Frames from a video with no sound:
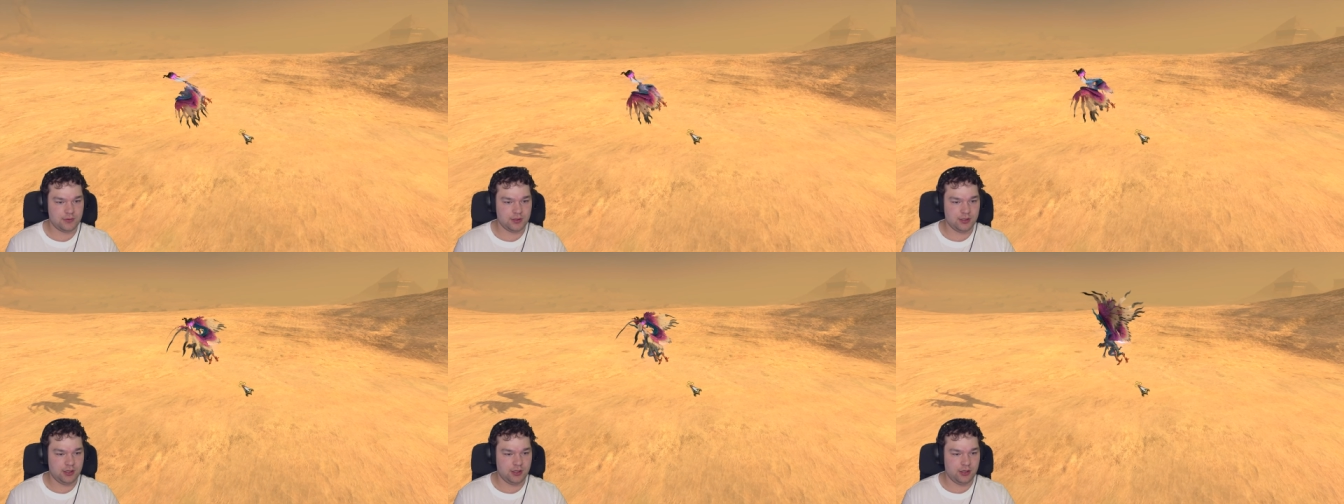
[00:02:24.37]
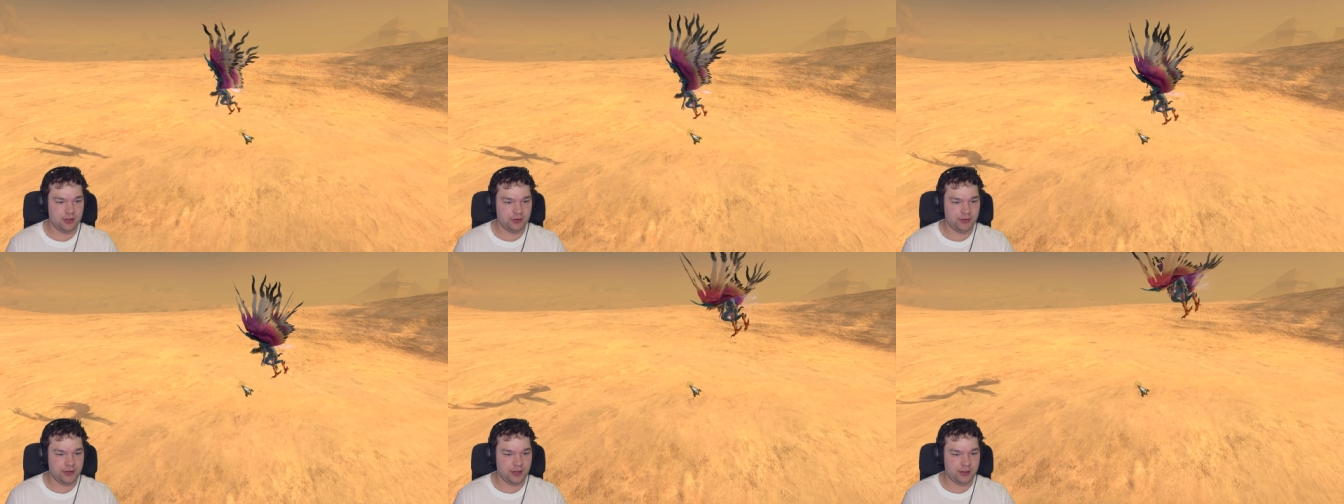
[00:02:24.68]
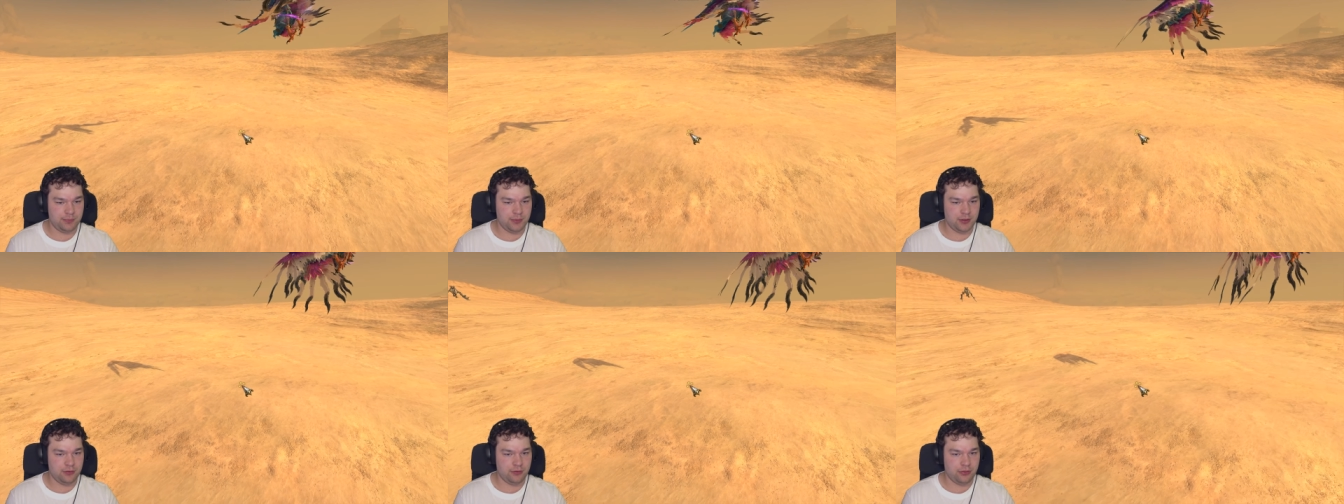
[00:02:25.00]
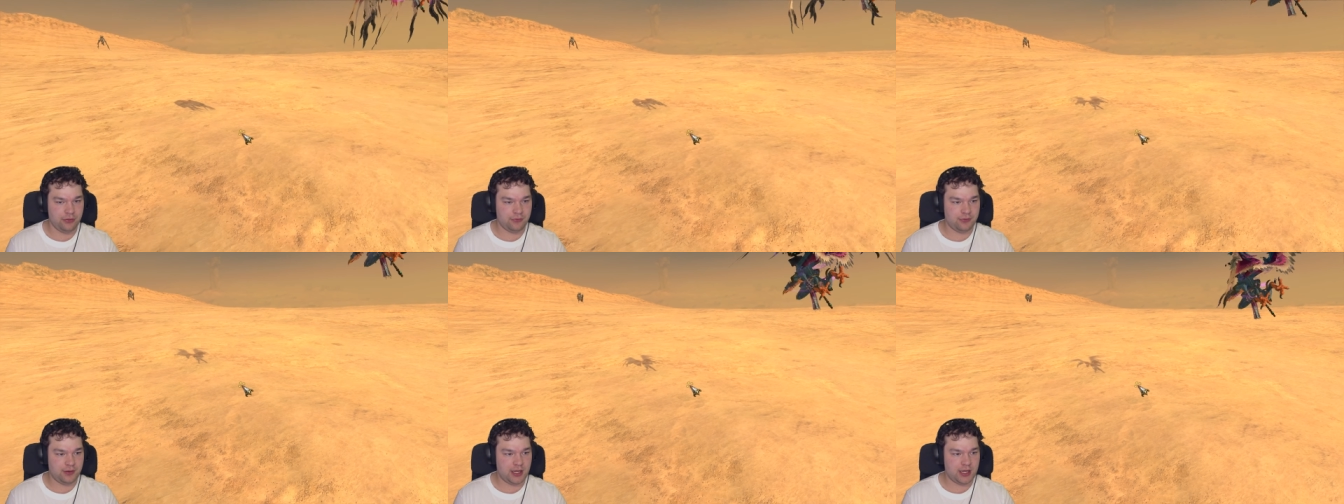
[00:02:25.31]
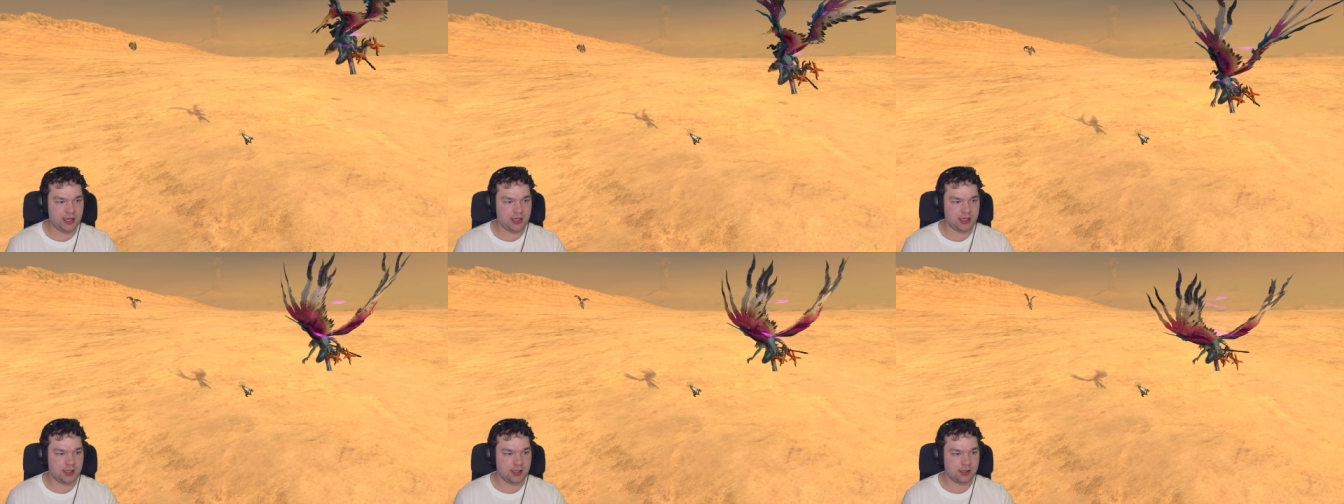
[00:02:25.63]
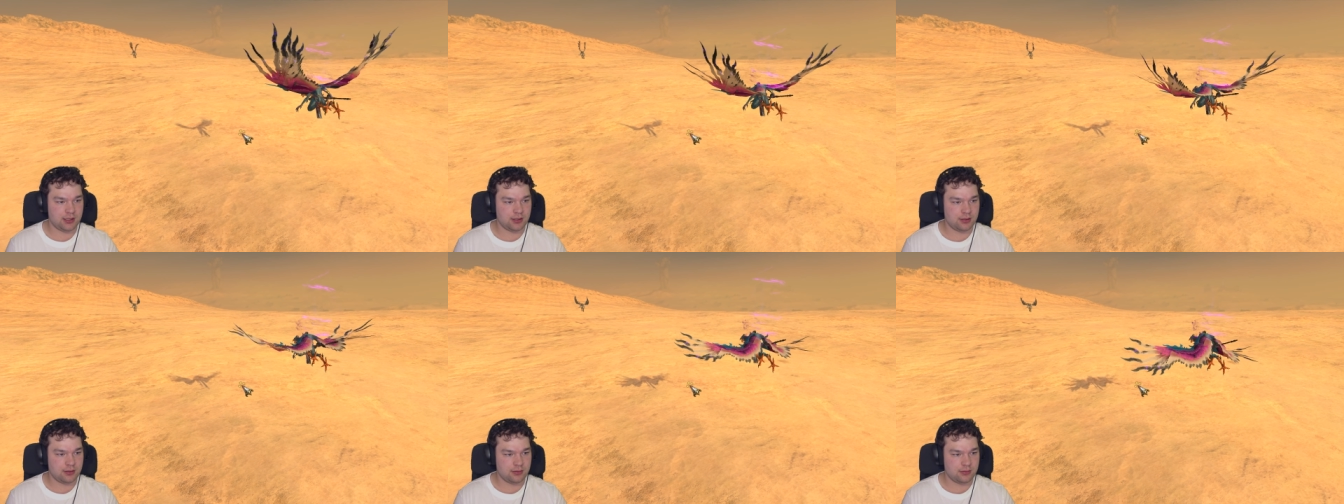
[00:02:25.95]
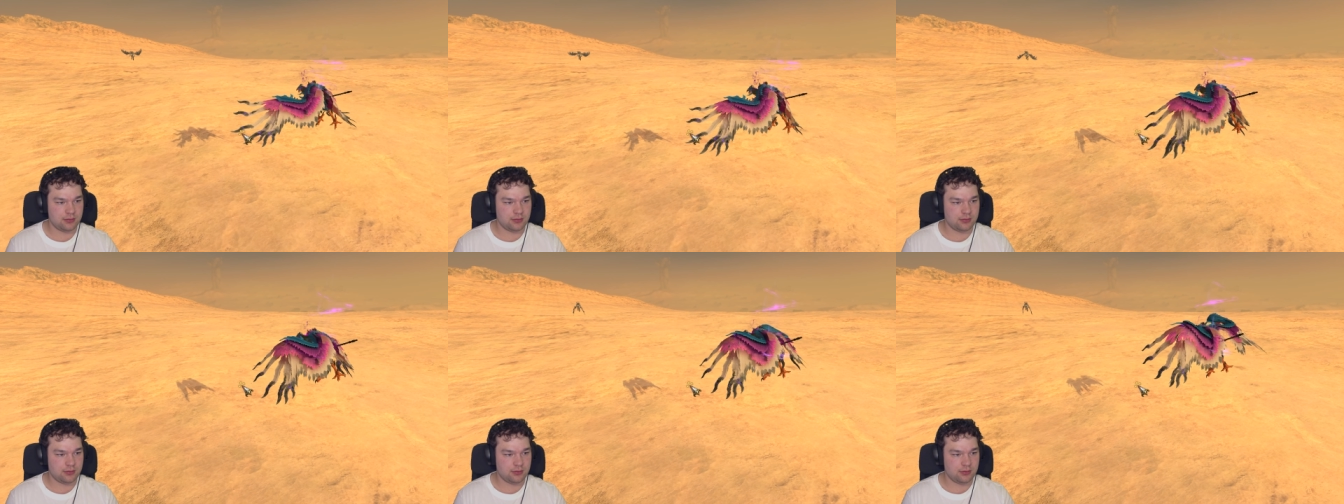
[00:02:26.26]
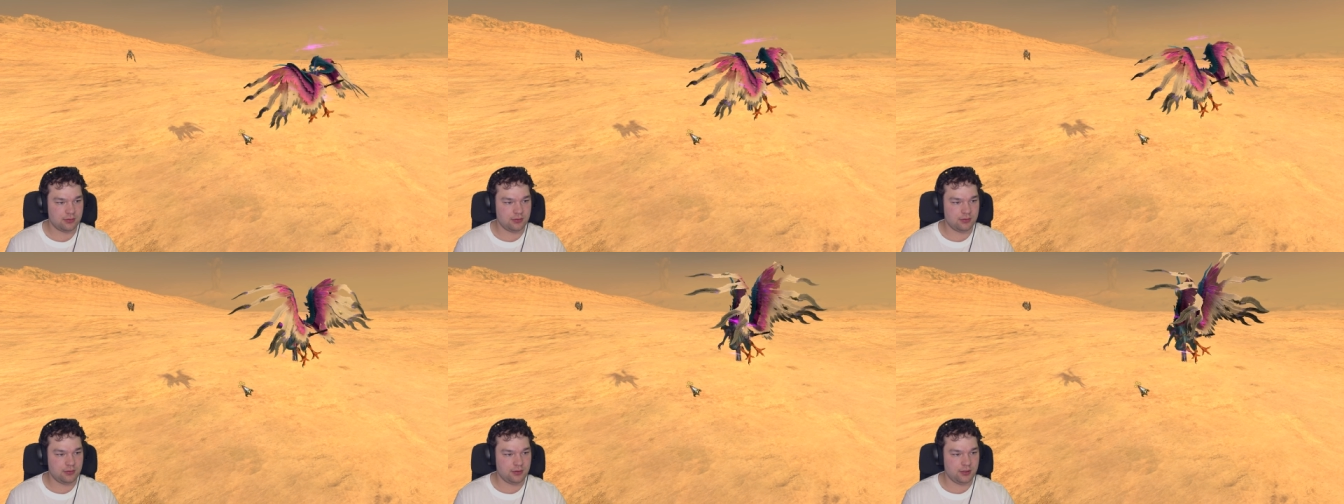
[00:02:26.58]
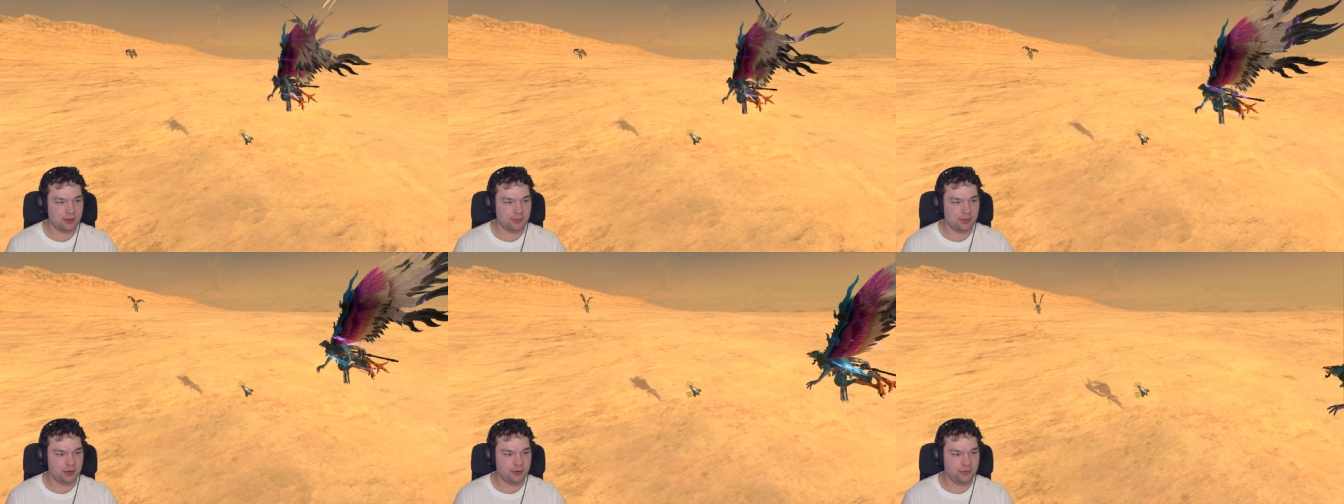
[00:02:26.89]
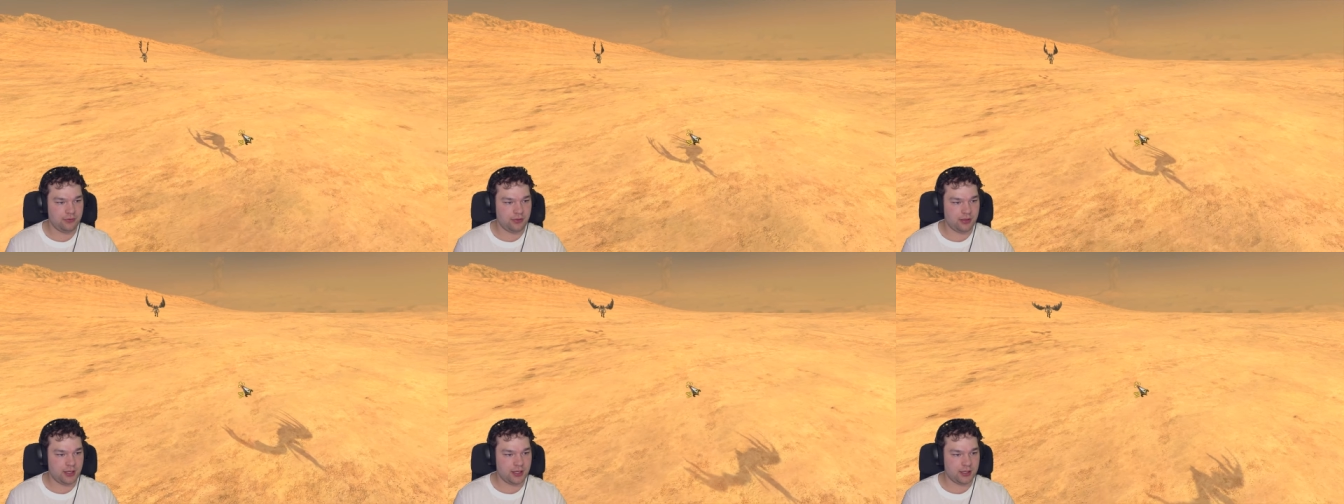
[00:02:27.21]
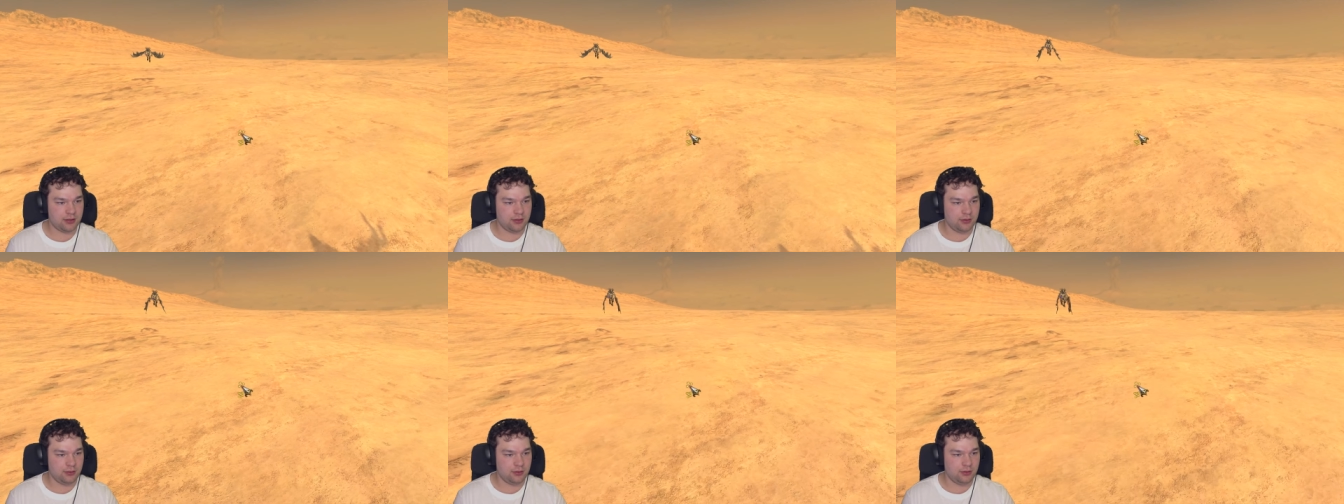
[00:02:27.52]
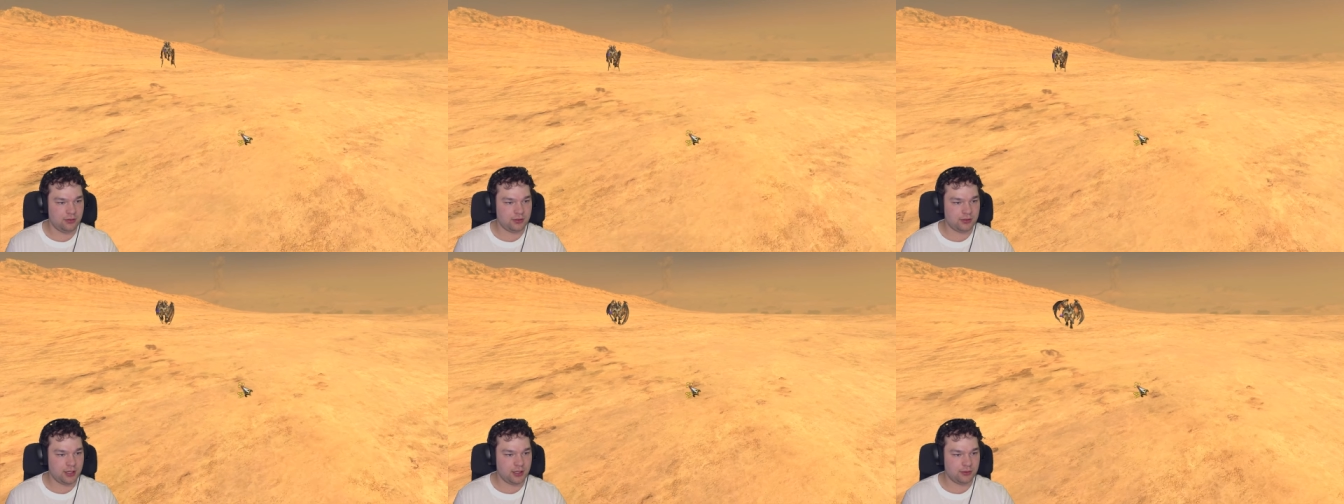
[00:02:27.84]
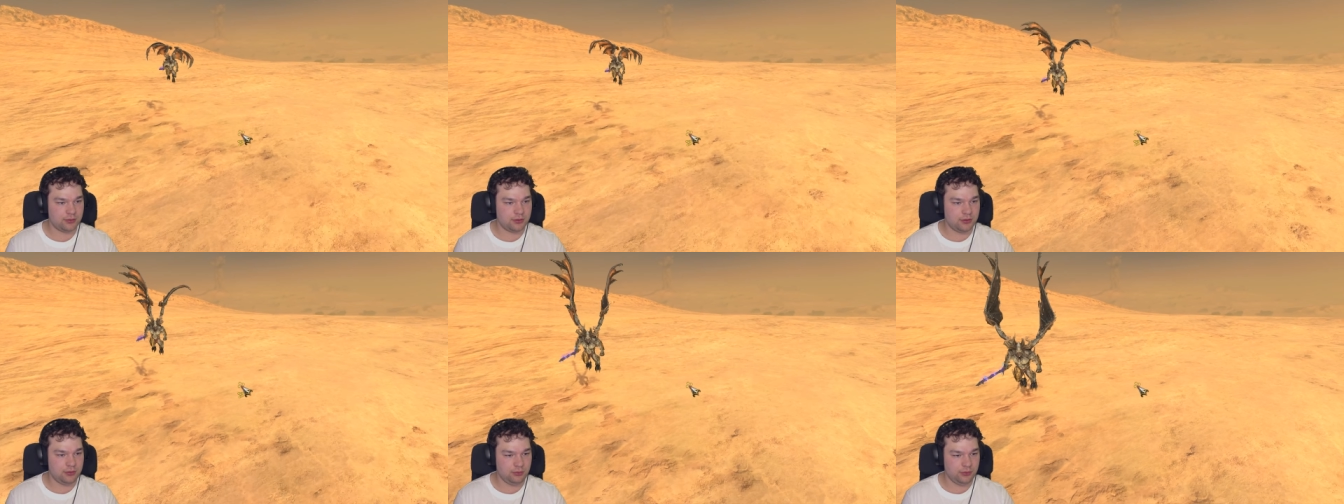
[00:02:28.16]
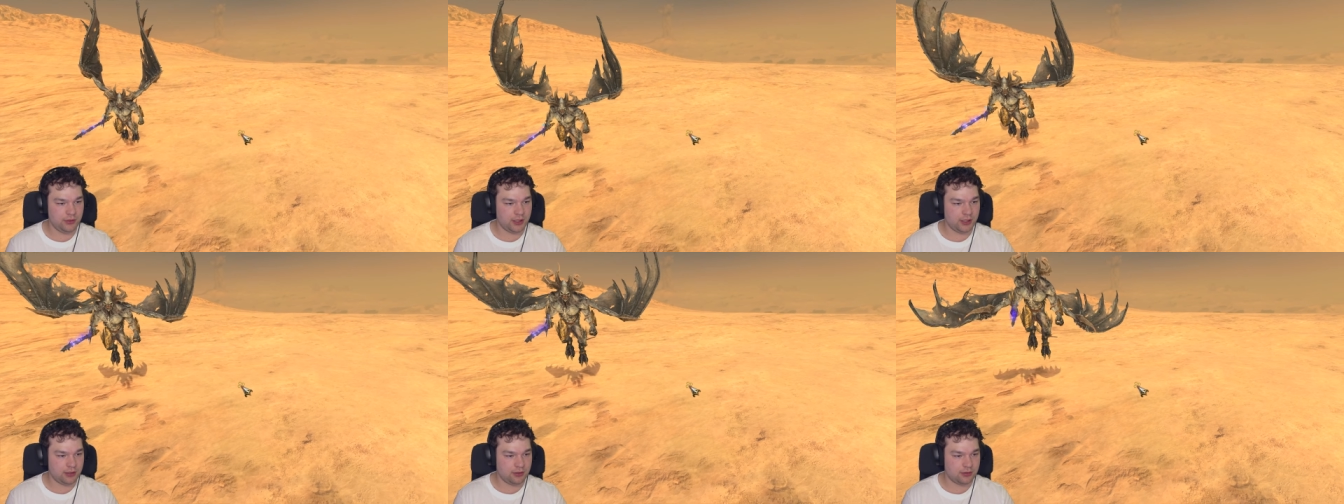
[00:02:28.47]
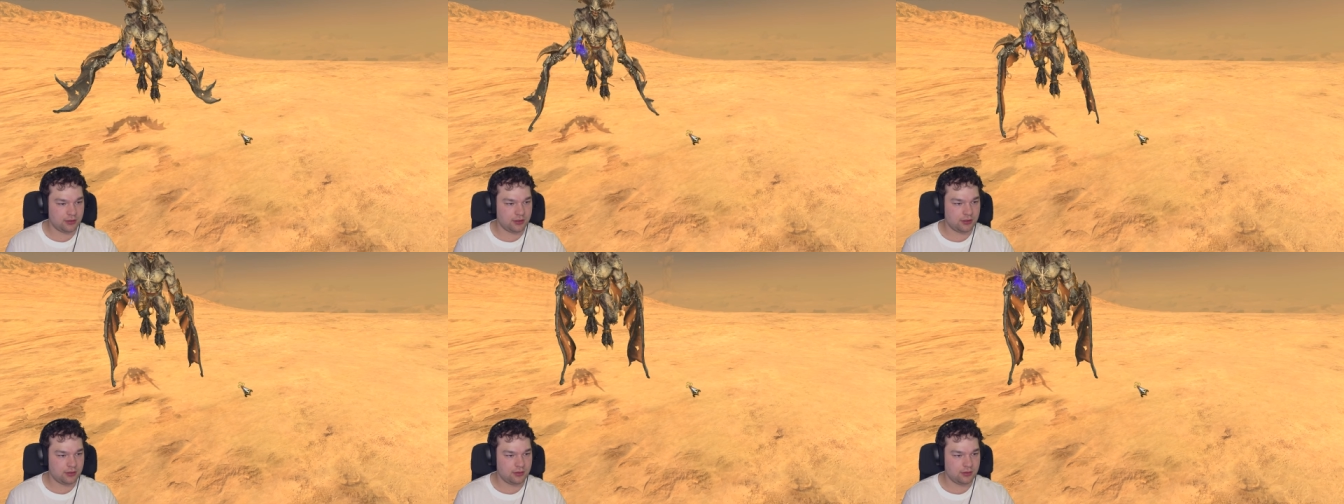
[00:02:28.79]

Oh, they're both flying. They're both flying. Oh, look how cool they look.